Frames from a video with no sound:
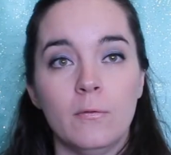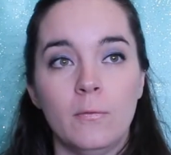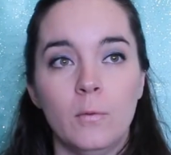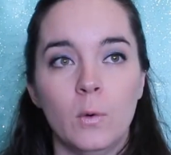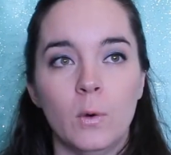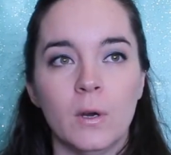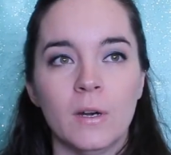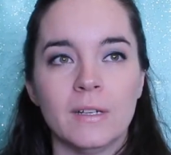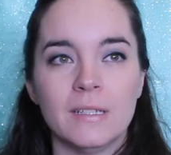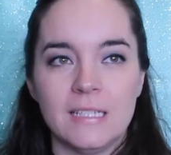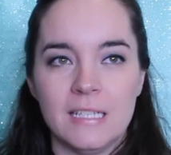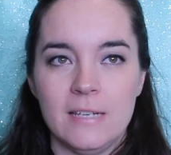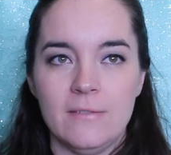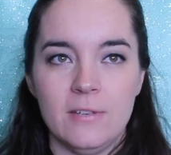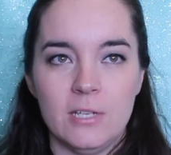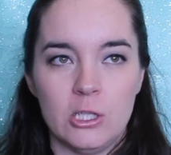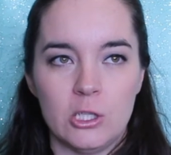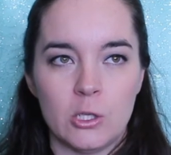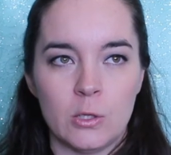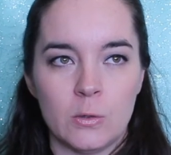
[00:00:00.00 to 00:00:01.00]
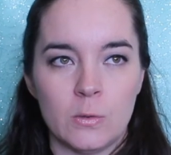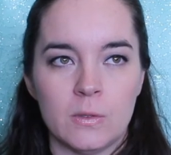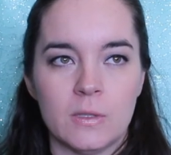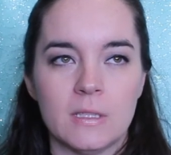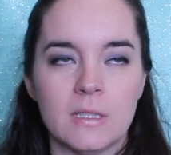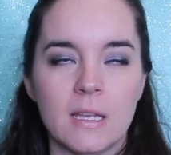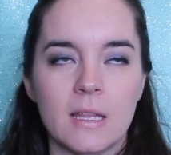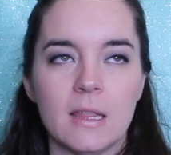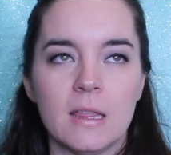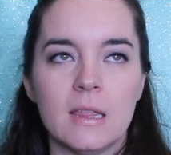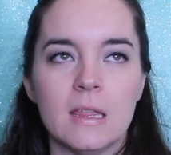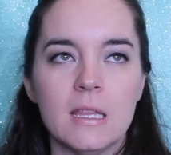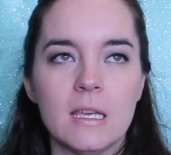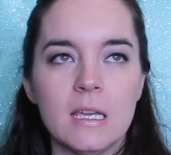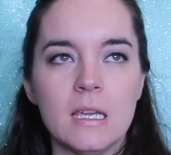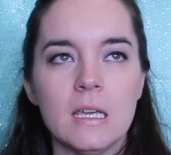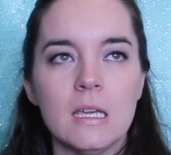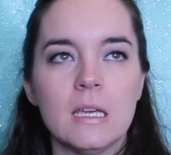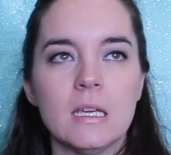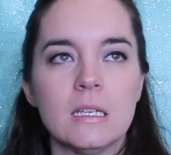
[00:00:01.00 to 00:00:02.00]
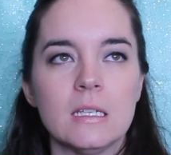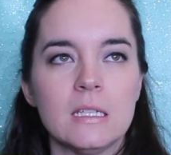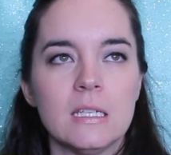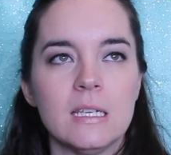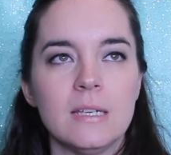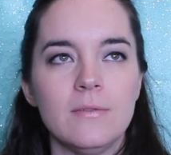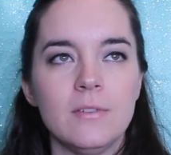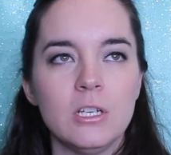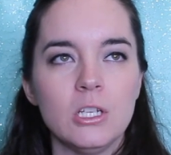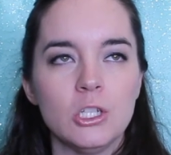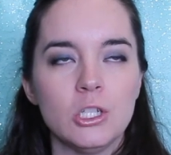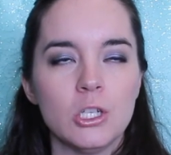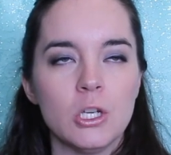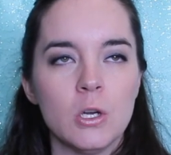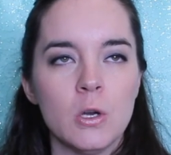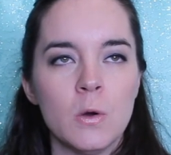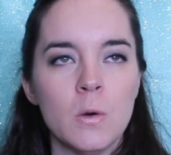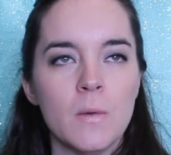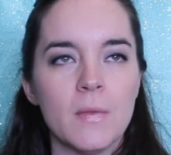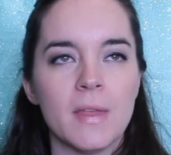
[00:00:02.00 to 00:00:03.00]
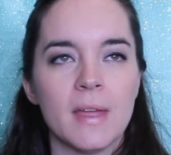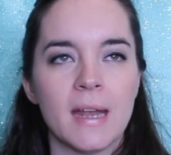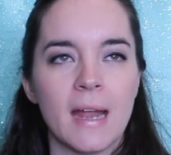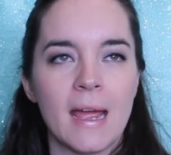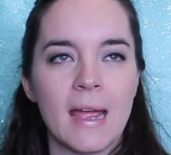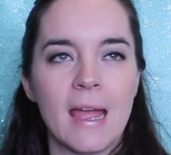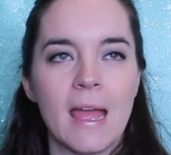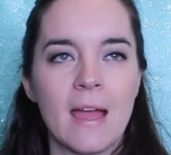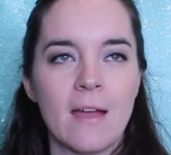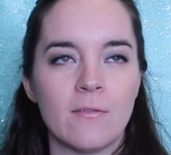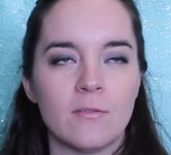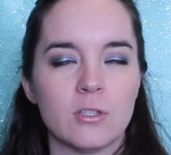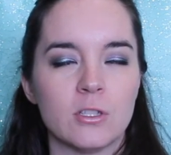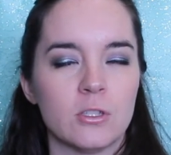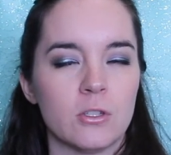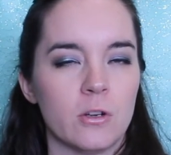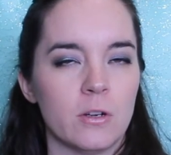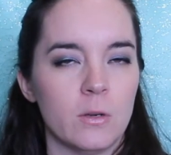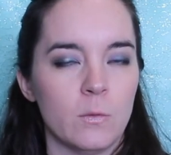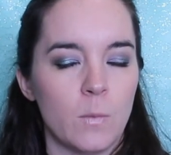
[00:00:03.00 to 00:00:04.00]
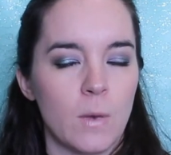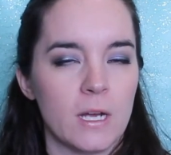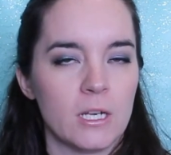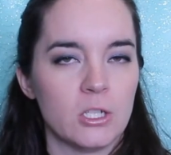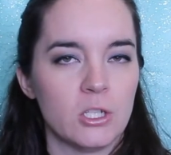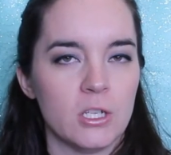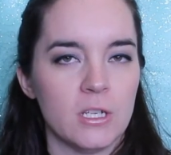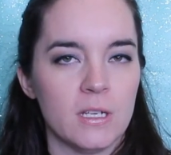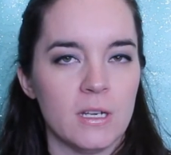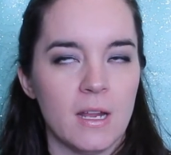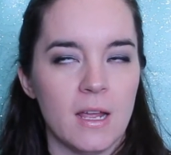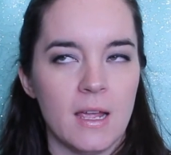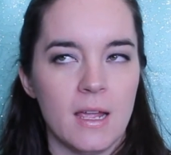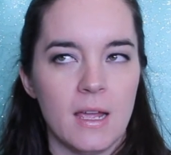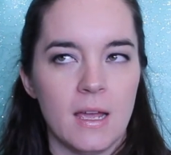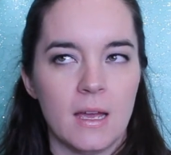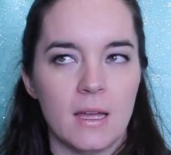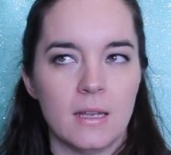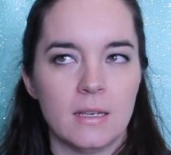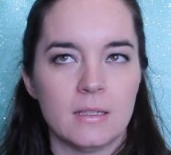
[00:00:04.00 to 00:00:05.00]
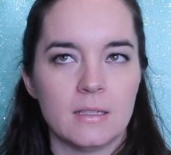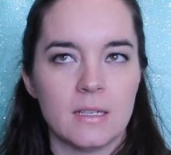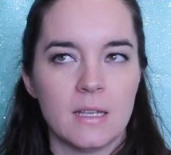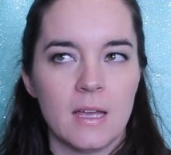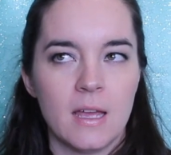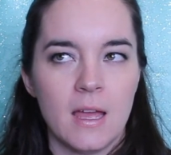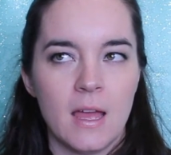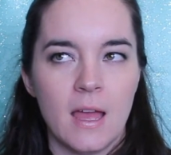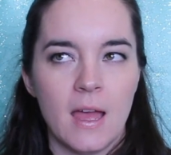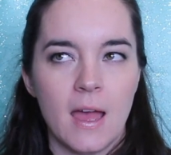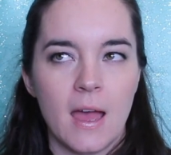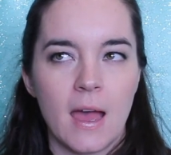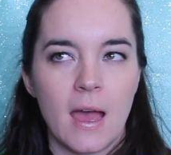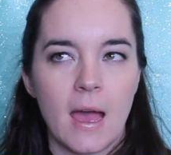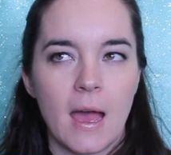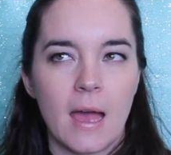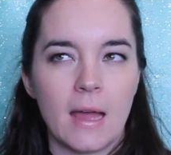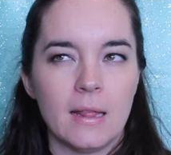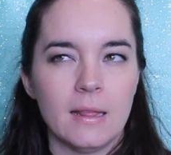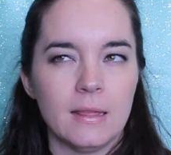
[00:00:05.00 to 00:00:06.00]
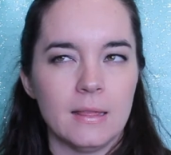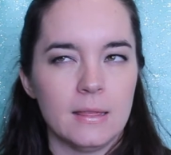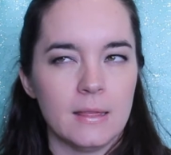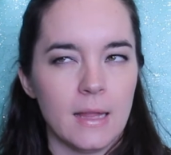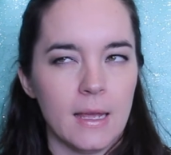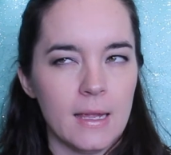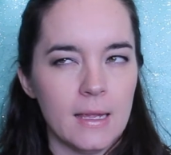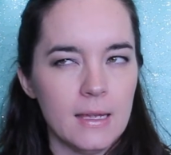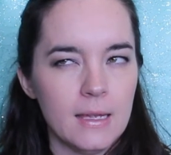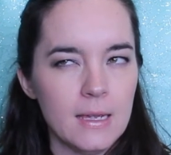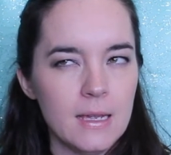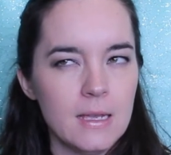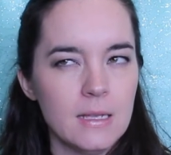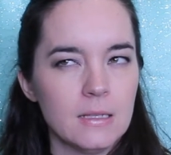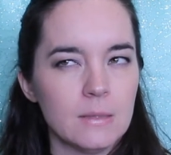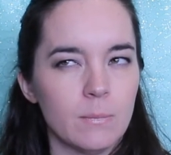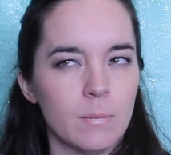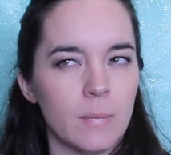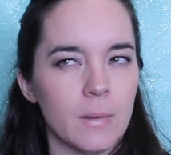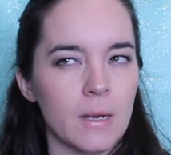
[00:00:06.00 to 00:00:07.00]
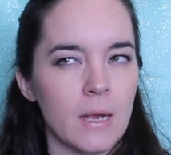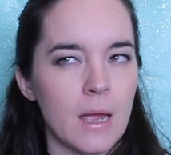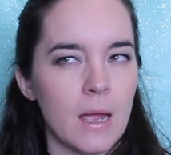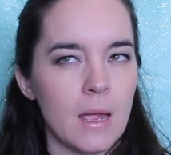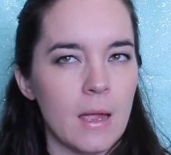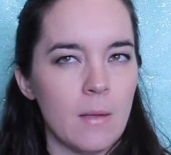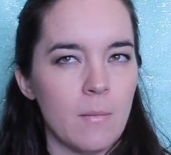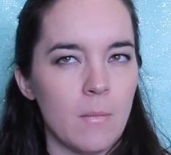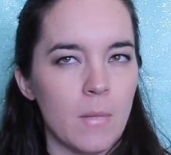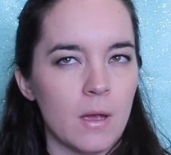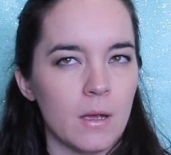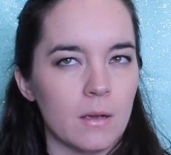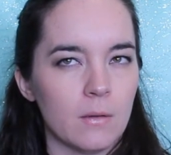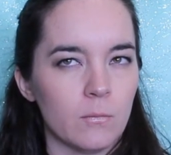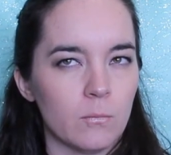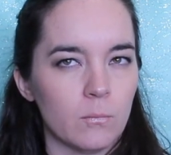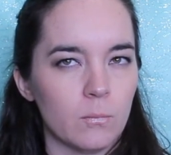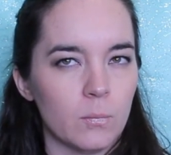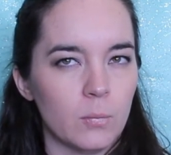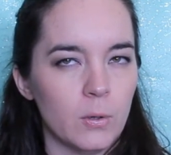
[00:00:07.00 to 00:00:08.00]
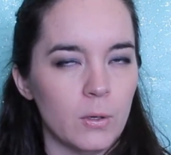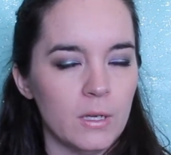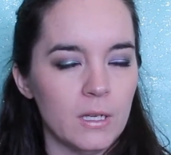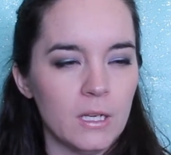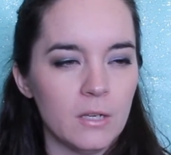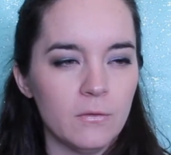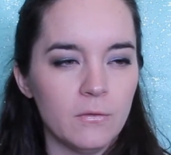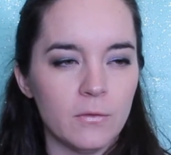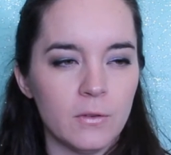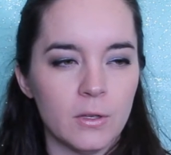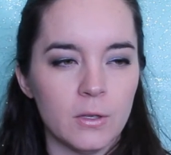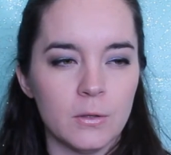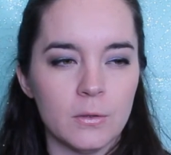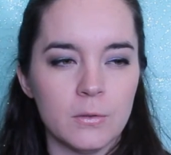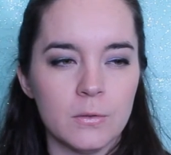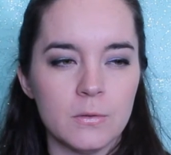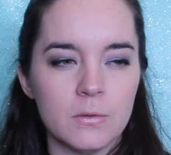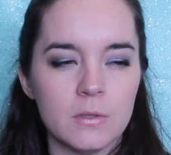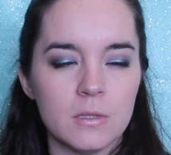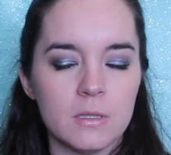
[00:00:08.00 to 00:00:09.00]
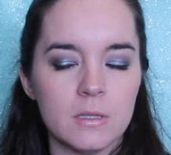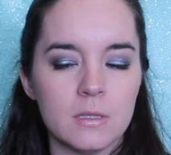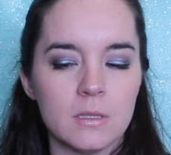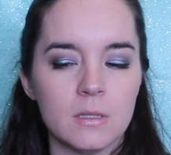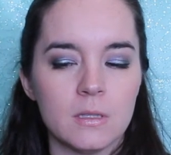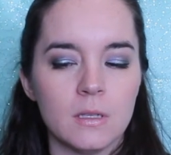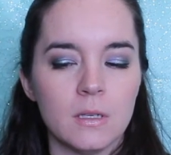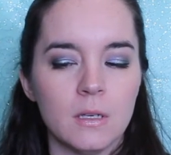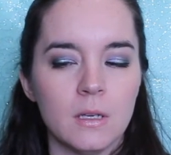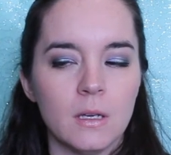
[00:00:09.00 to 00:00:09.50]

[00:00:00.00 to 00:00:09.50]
for TV shows. The TV show that I have started watching, and I like it, but I'm pretty confused,